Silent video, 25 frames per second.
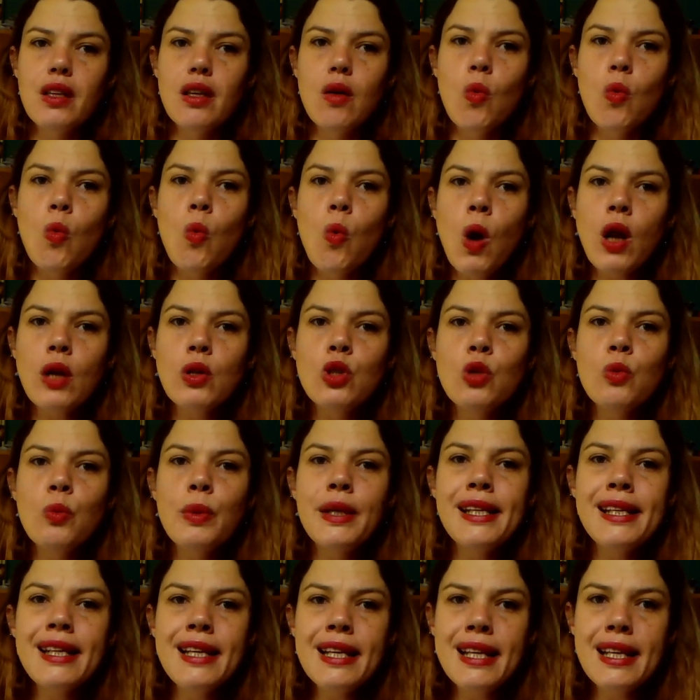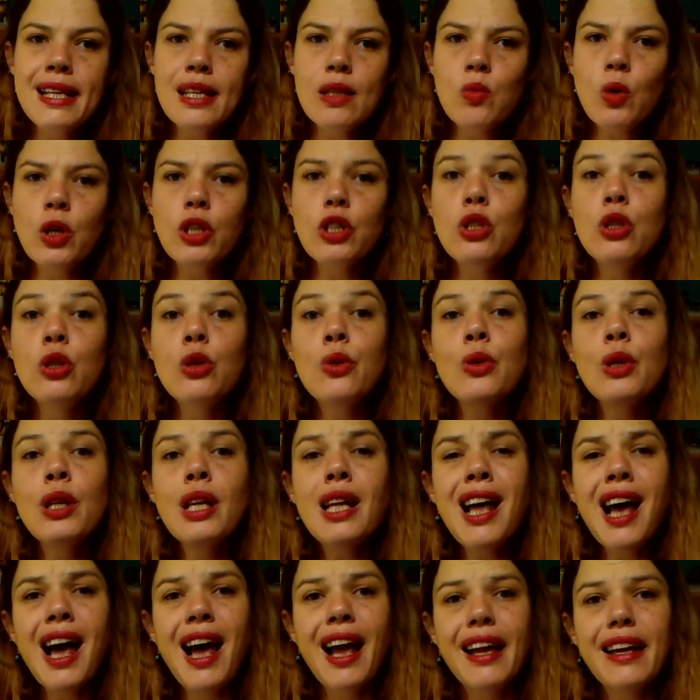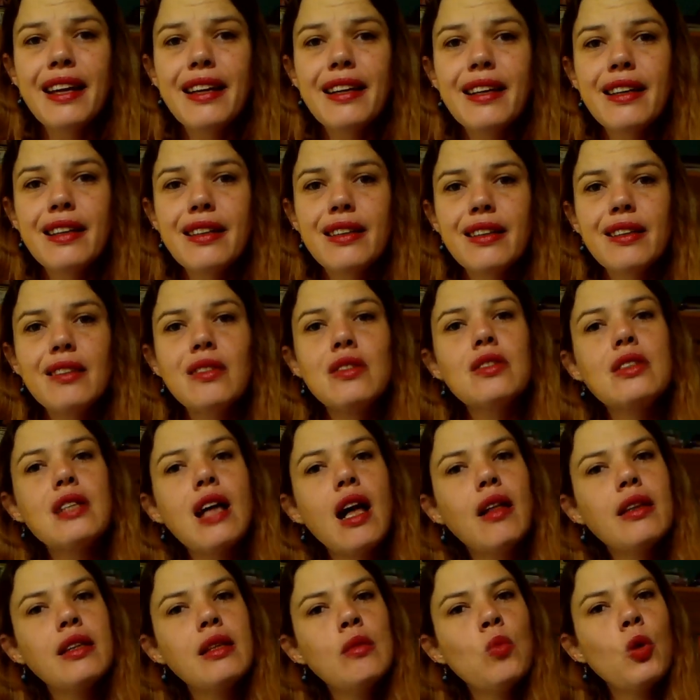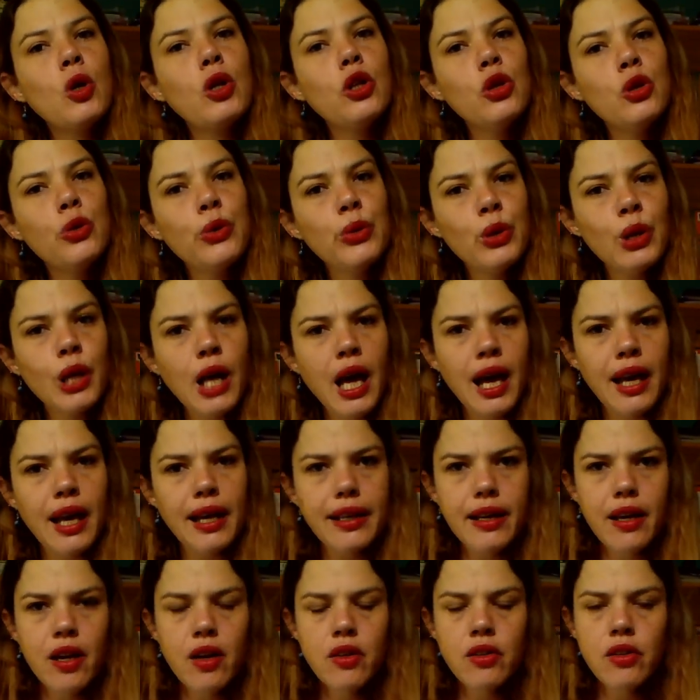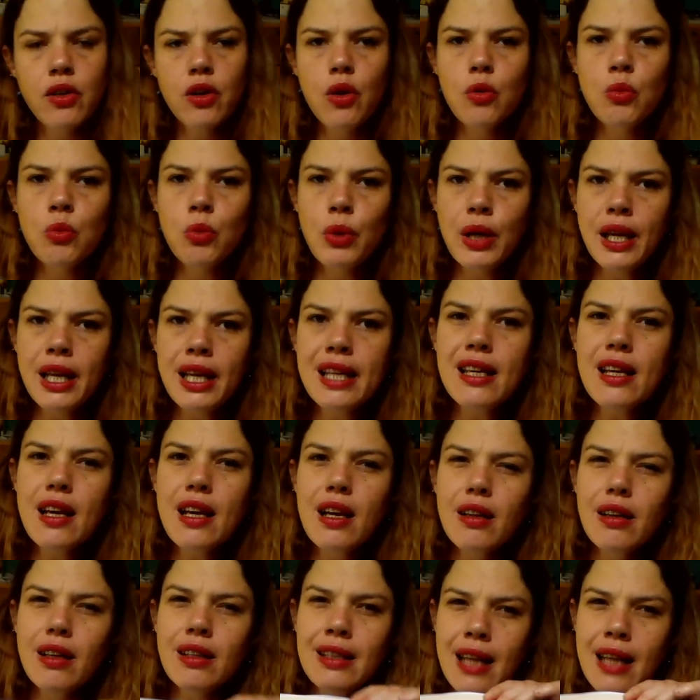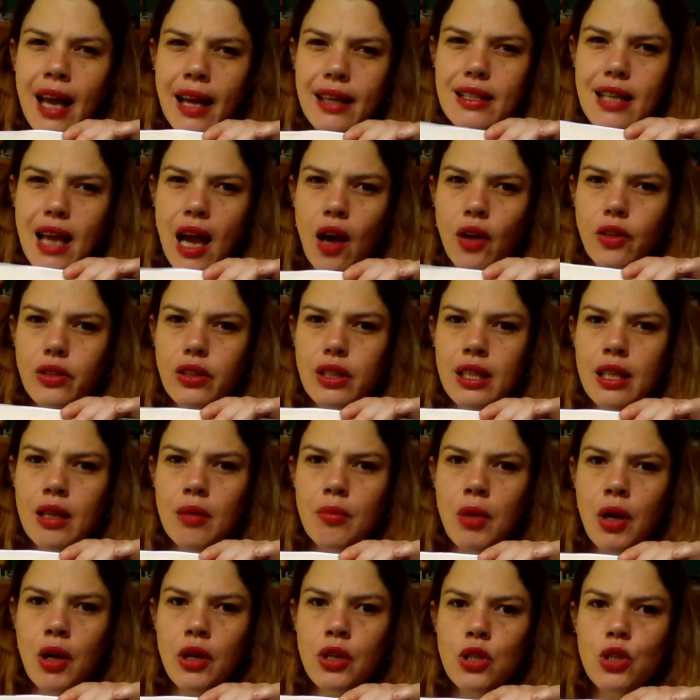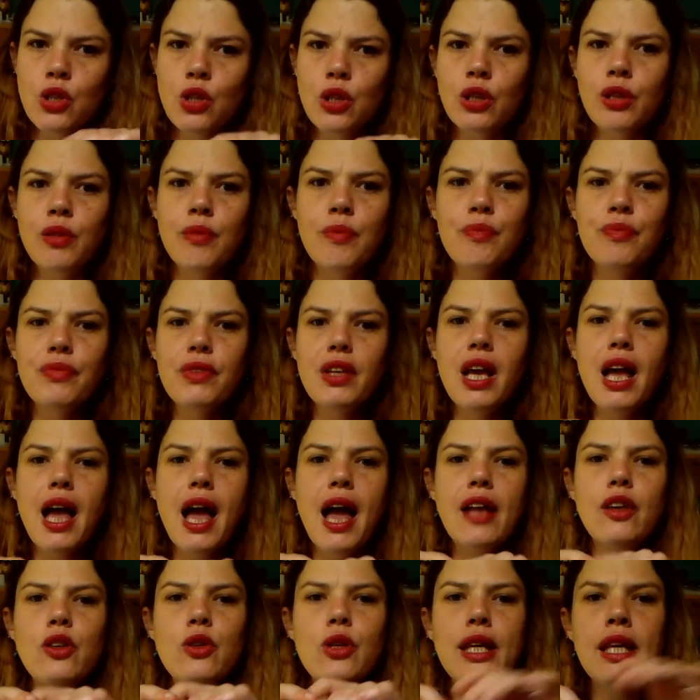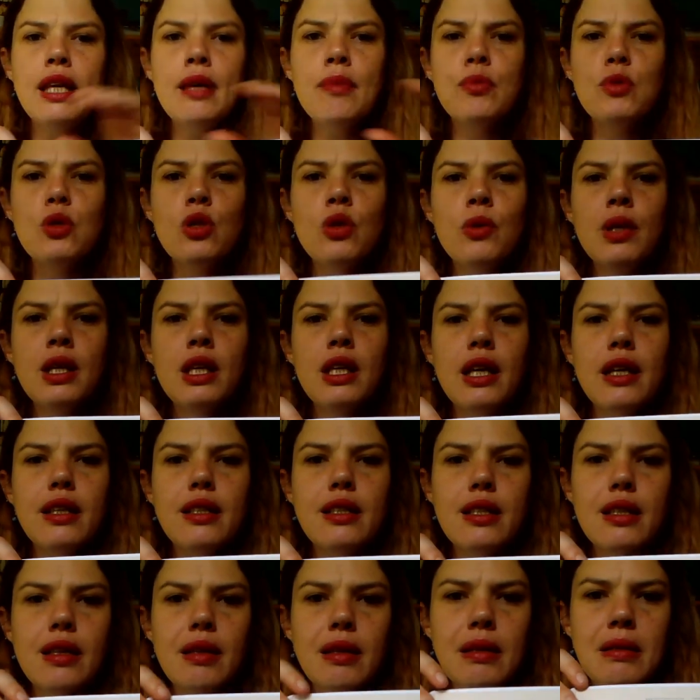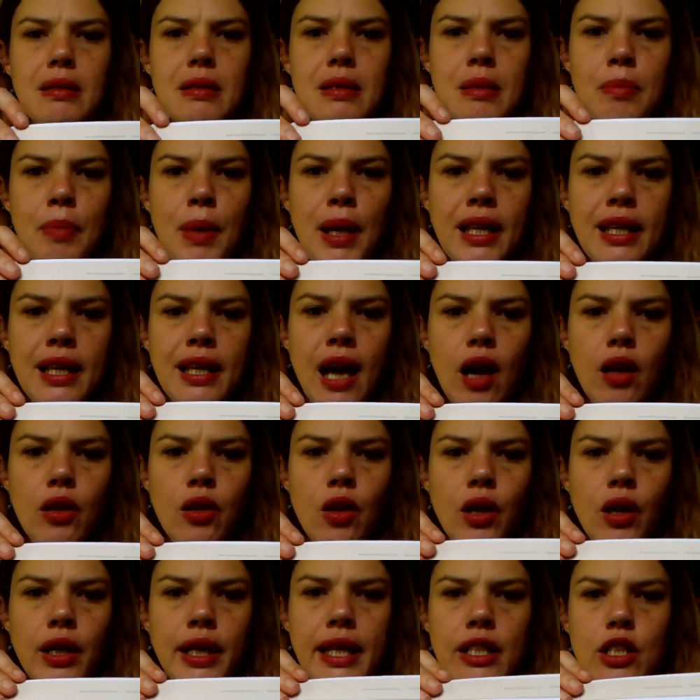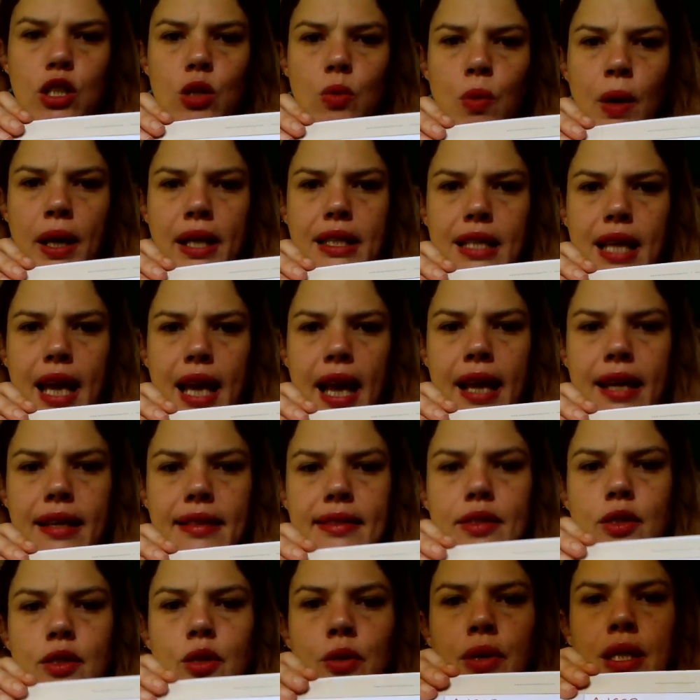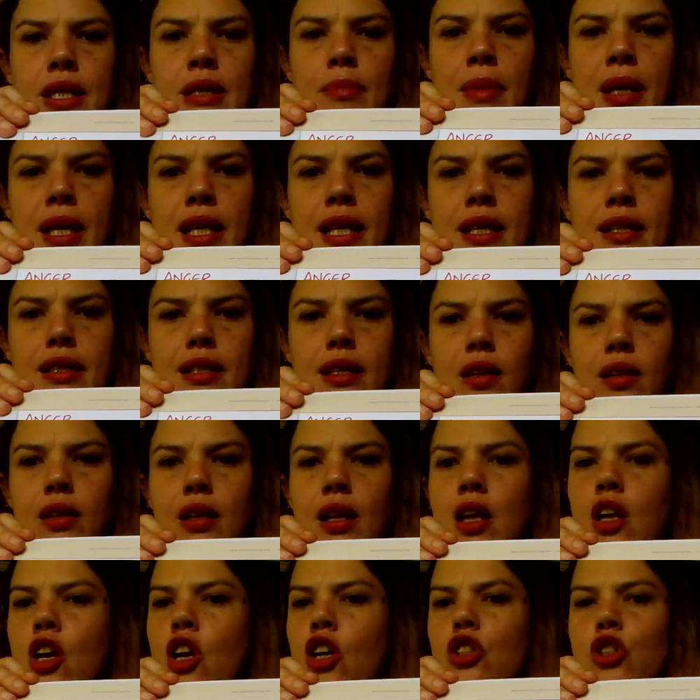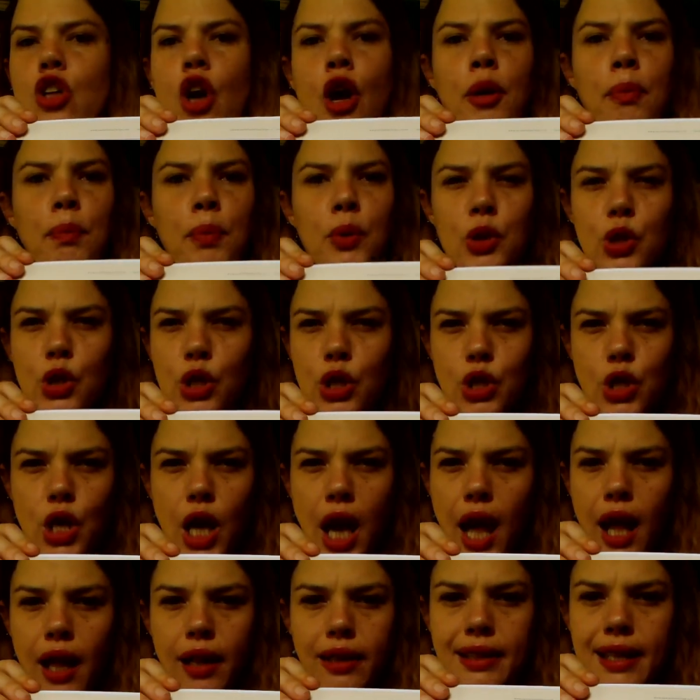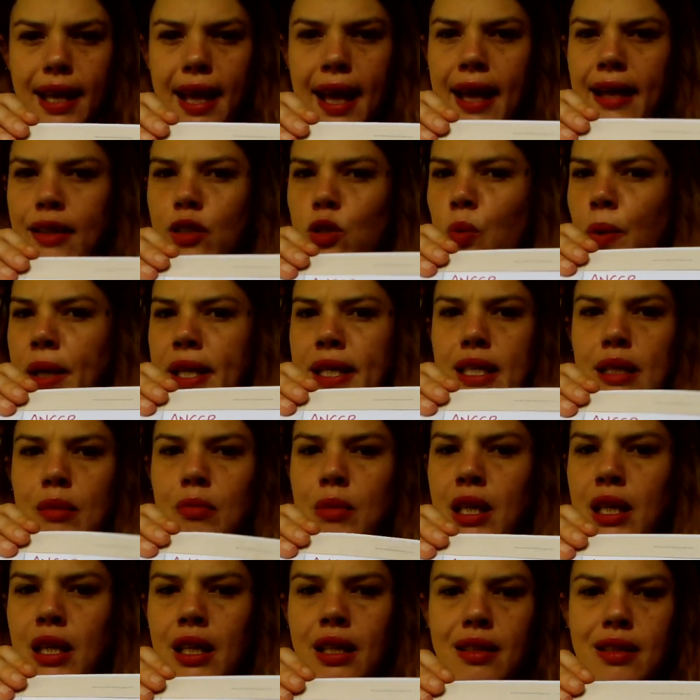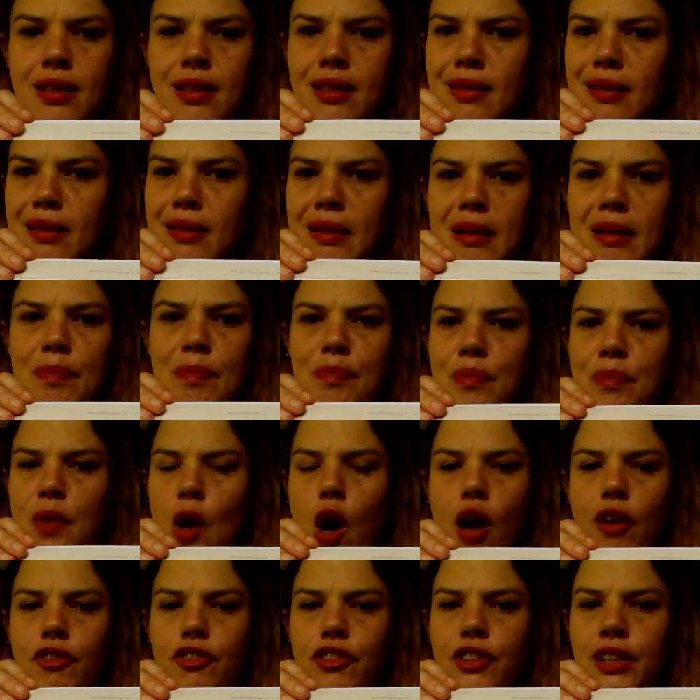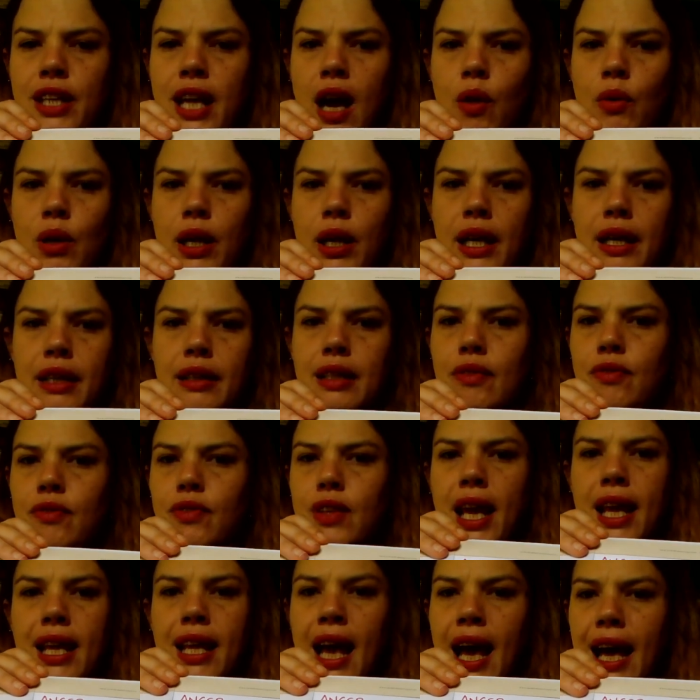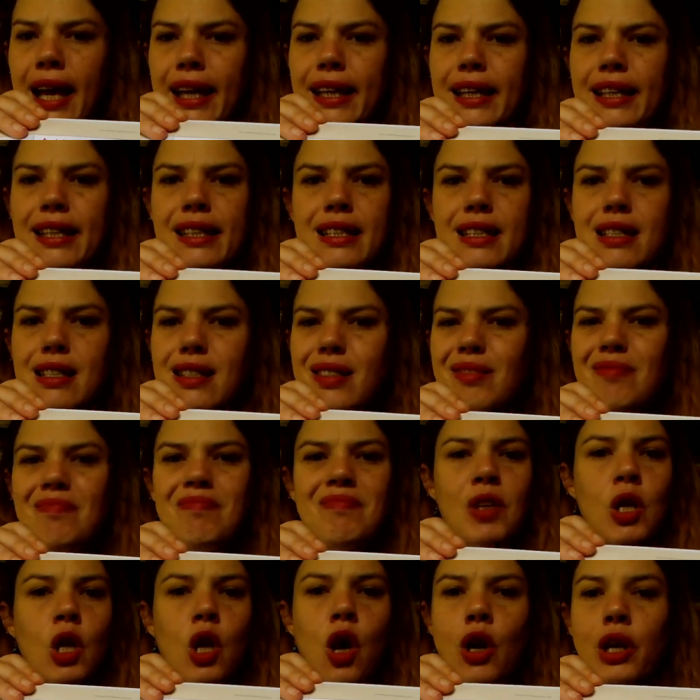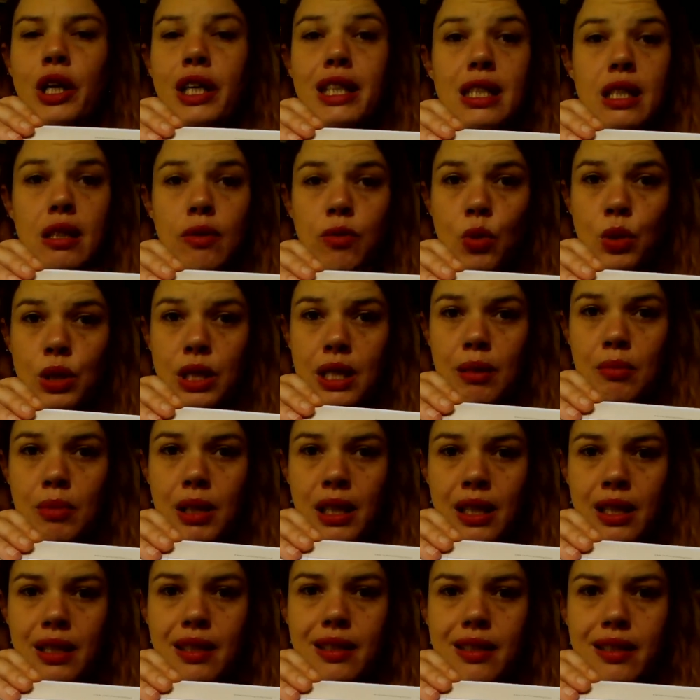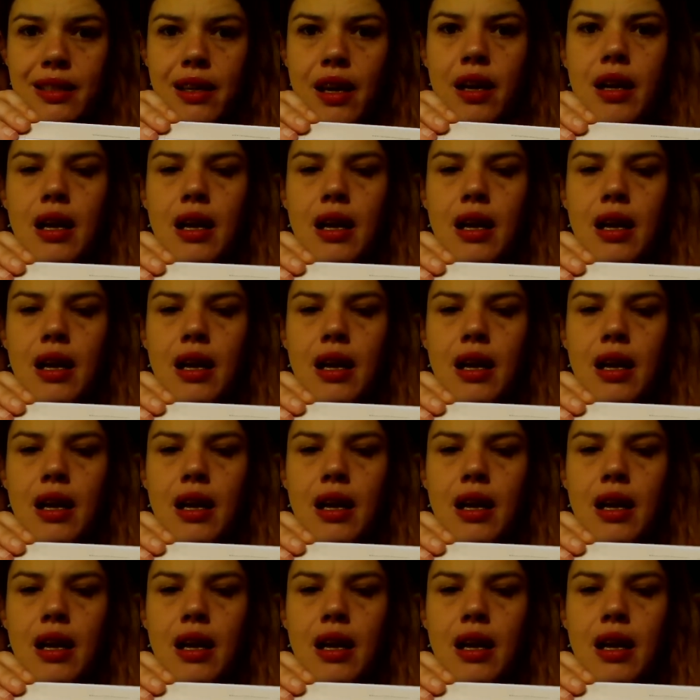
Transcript: what do we need, what do you like, tell them what you like. Really nut out the emotion, and you keep doing it depending how long each one takes. Do as many until, don't push a child. Hey, 20 minutes, half an hour, if they like it, longest 40 minutes,